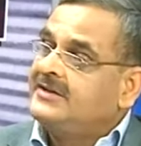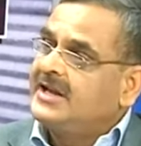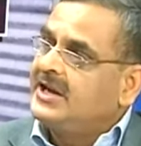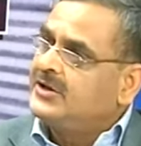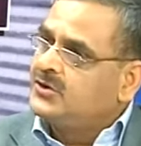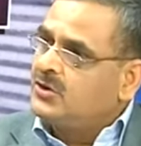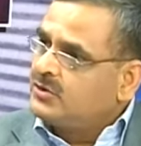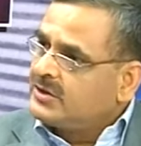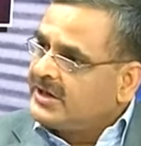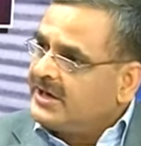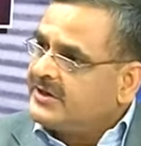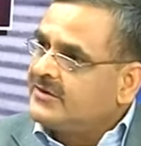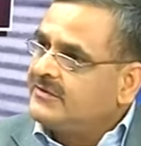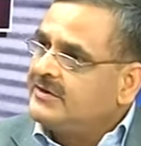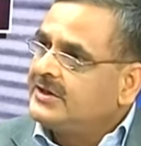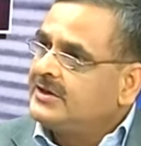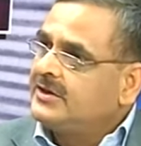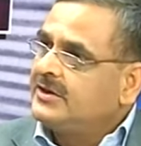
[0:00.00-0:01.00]
they don't get
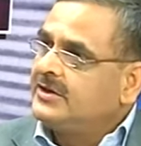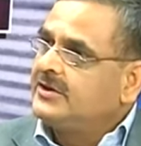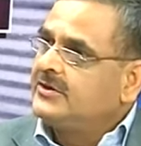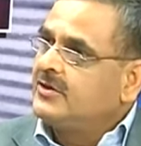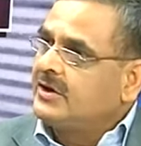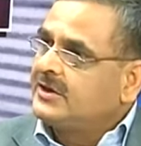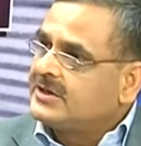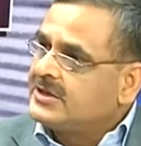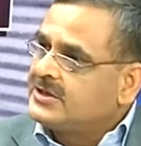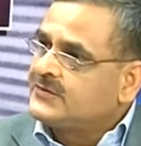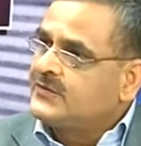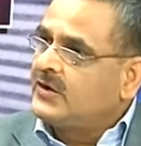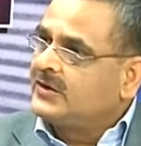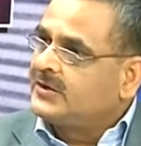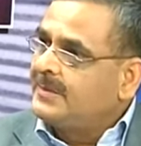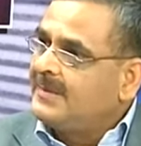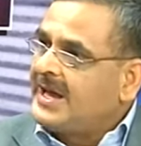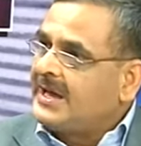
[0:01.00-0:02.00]
even daughters for
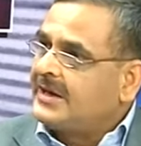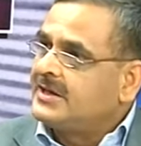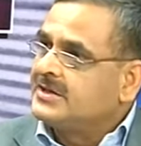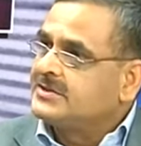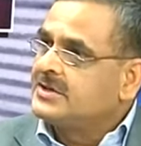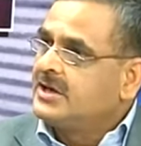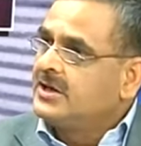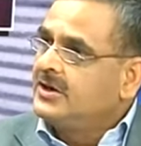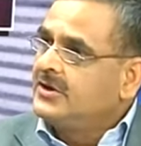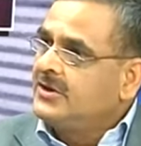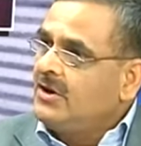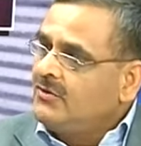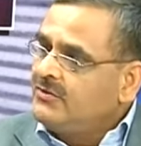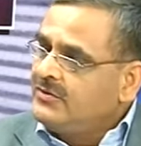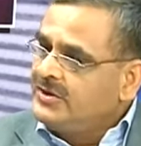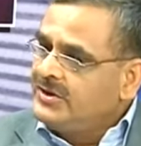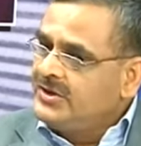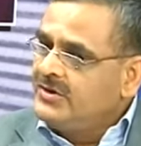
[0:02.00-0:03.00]
the marriage. Now,
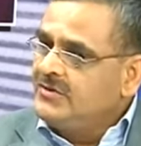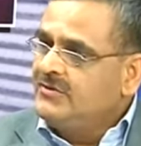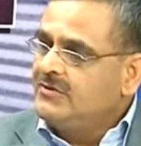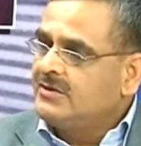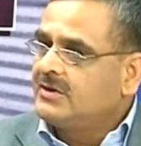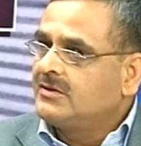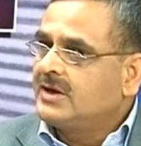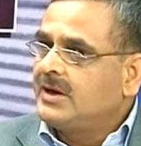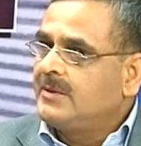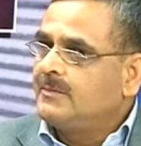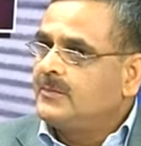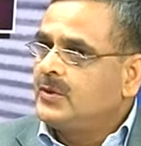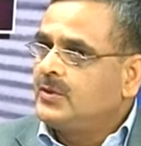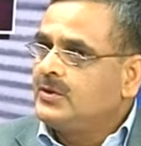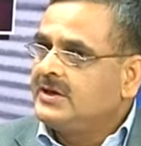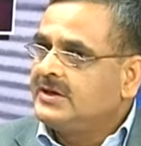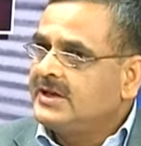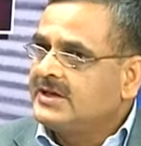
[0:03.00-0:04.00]
new
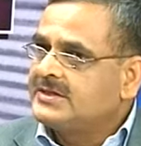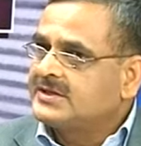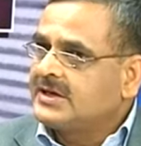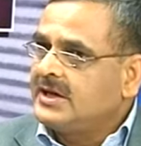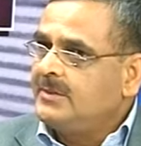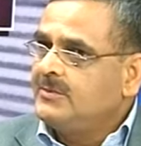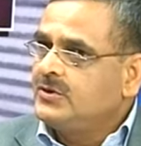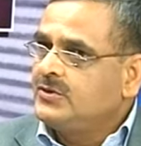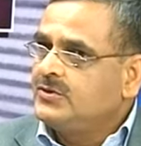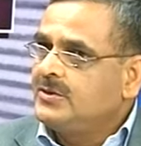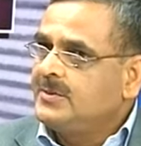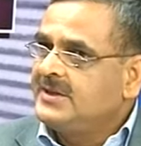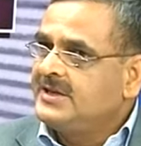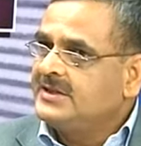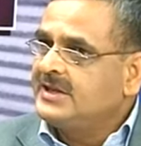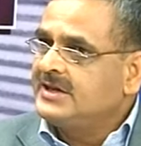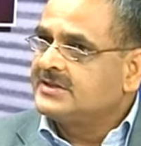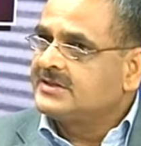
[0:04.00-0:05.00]
component has come into the
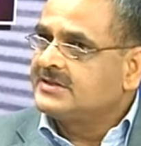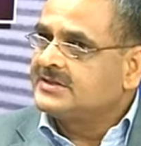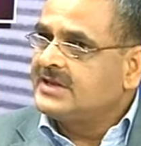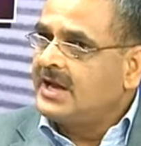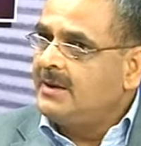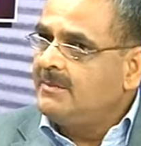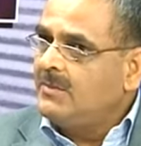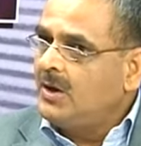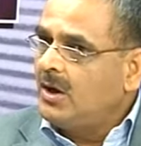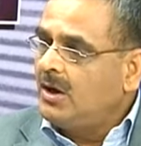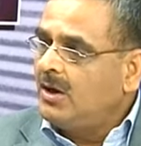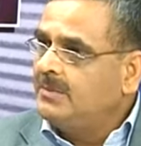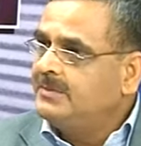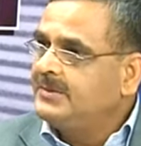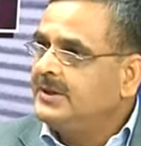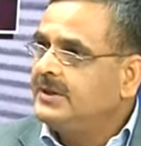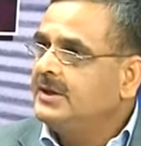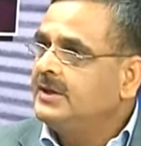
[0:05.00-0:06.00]
being that some
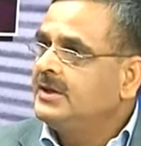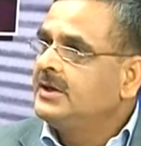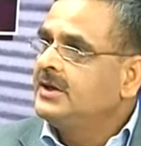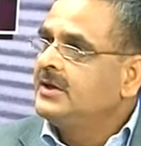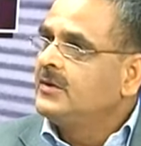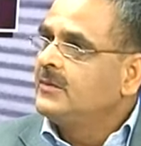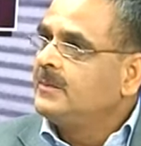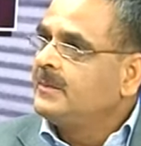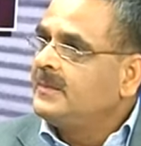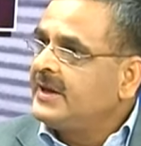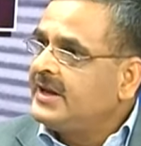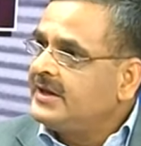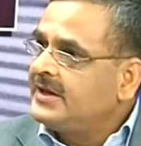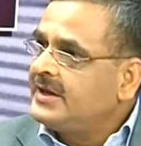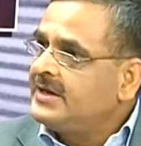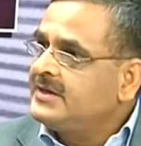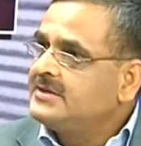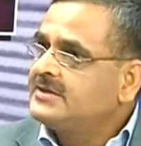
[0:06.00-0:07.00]
of the
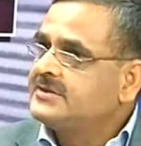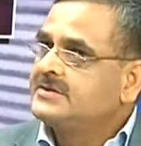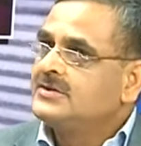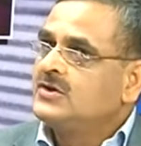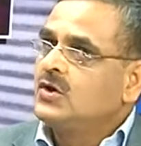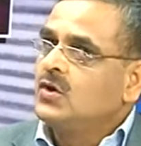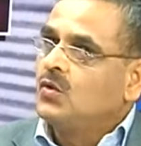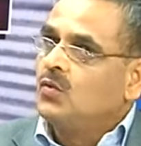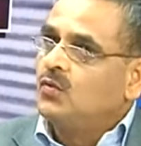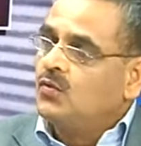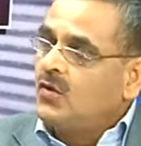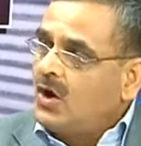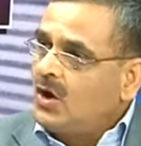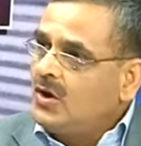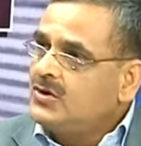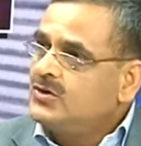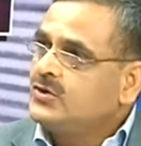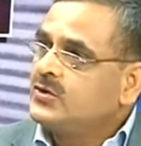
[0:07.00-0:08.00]
parents
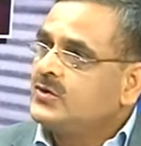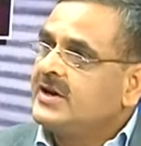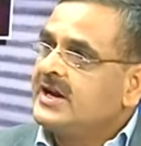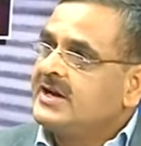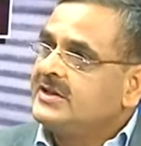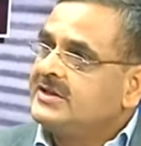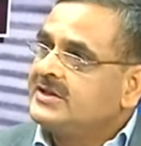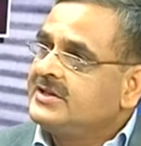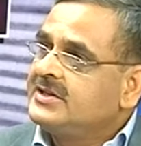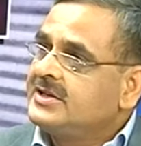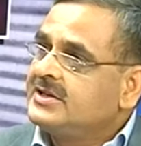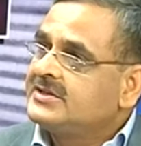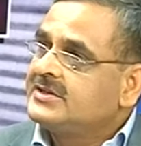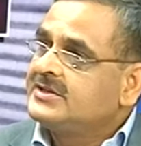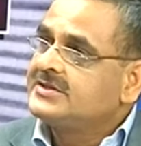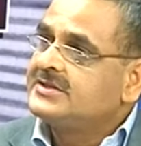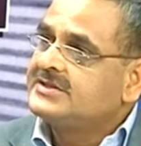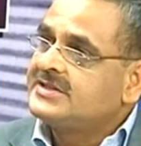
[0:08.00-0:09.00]
want to get their
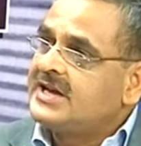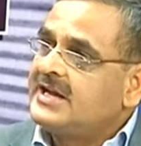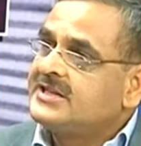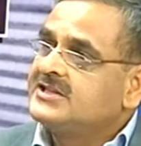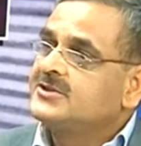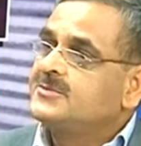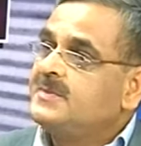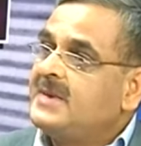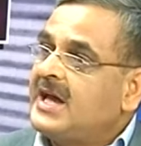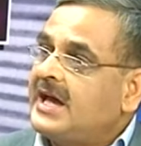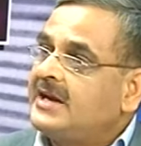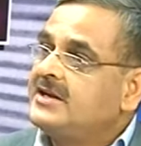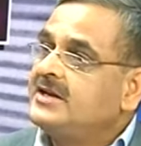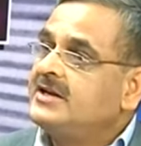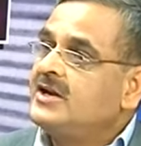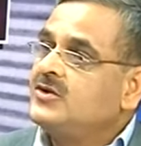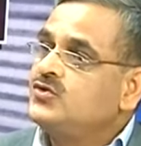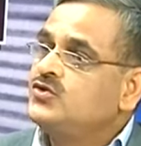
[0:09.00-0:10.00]
sons
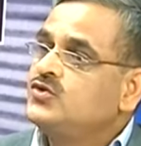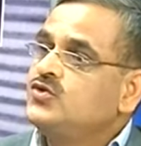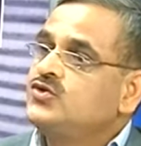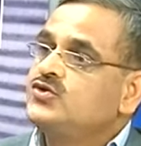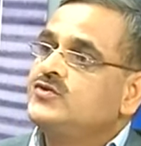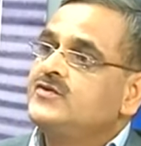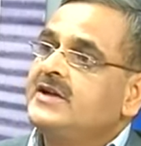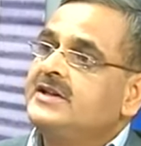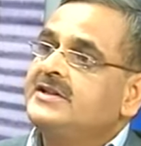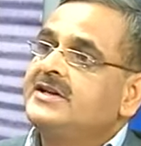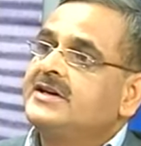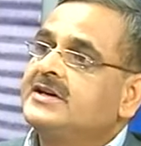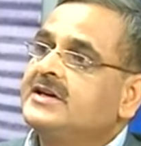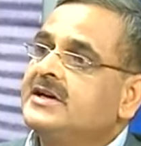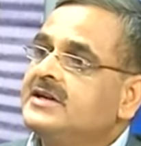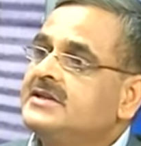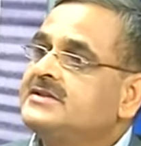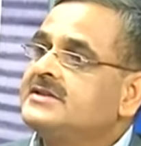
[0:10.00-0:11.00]
married, and usually the
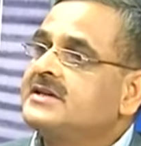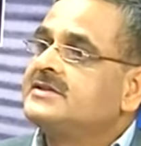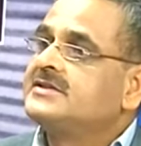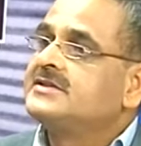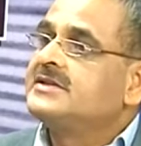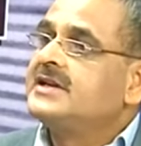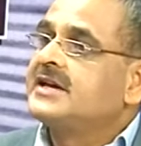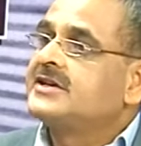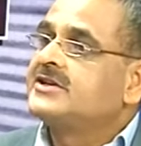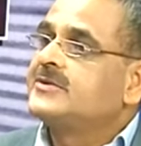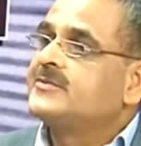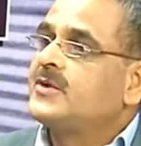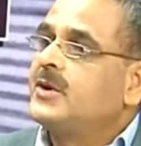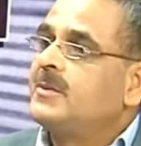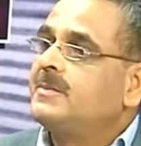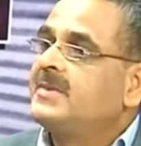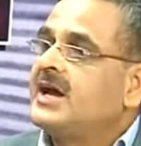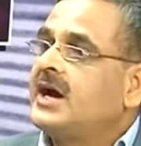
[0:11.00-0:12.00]
girls are selected
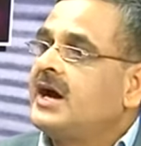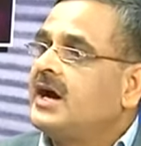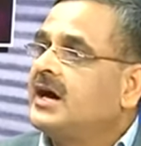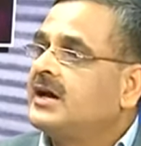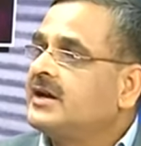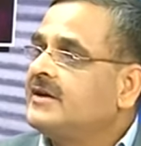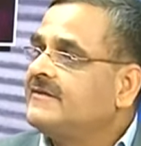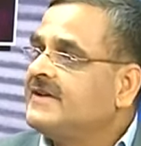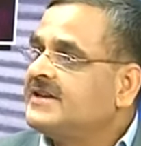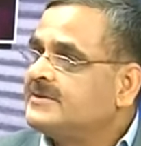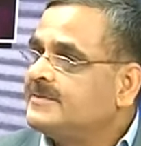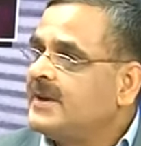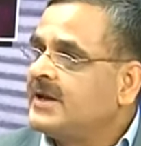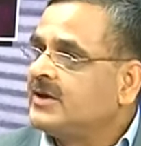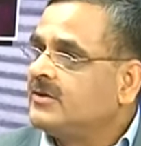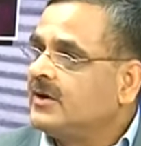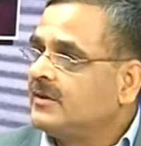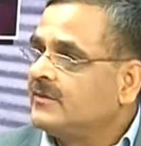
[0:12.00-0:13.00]
from Bihar and West
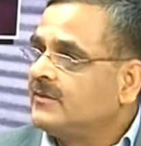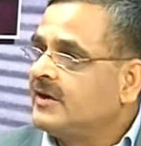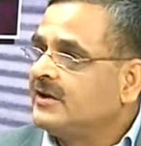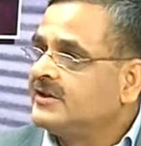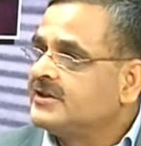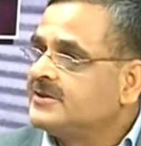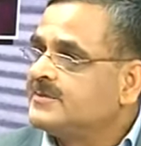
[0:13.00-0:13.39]
Bengal for this